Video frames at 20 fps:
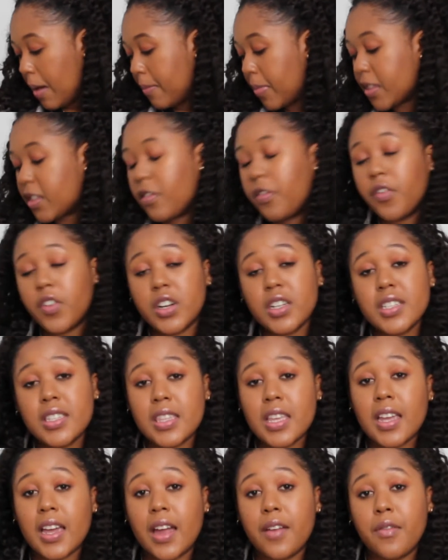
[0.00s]
But the first
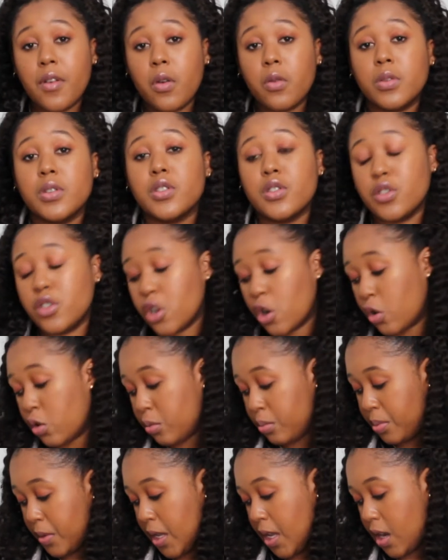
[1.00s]
thing I wrote was
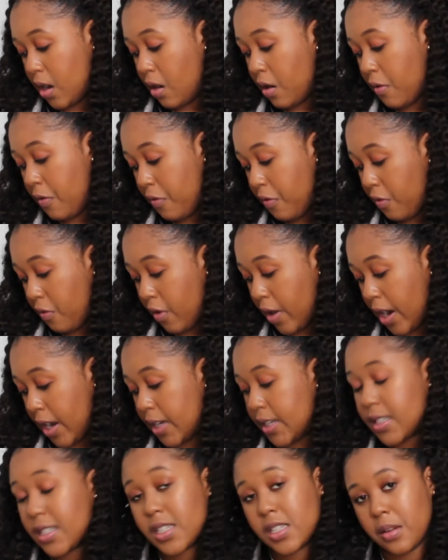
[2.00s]
don't be
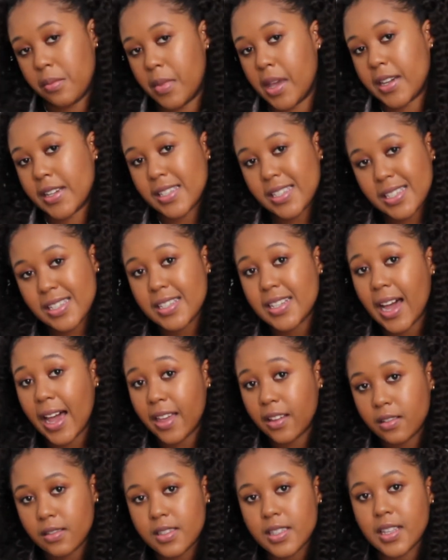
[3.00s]
afraid to mix
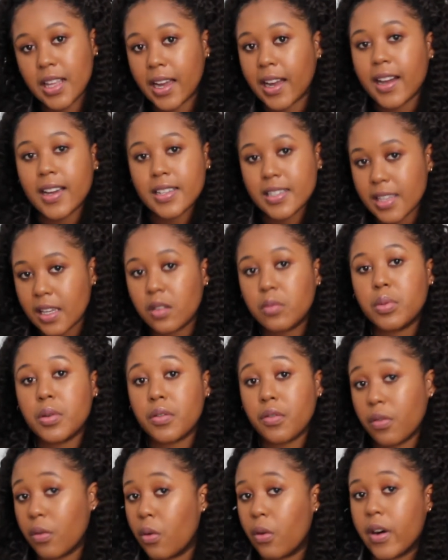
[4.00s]
styles, like I said
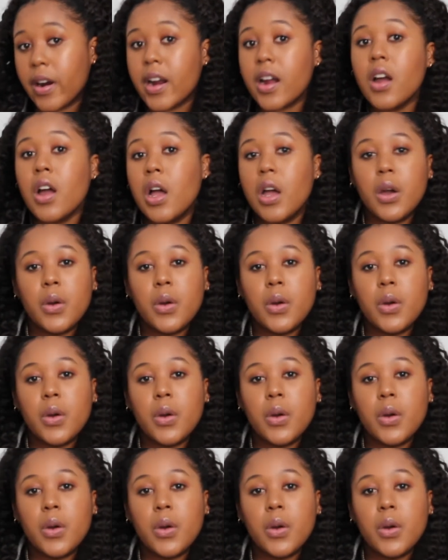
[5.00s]
before,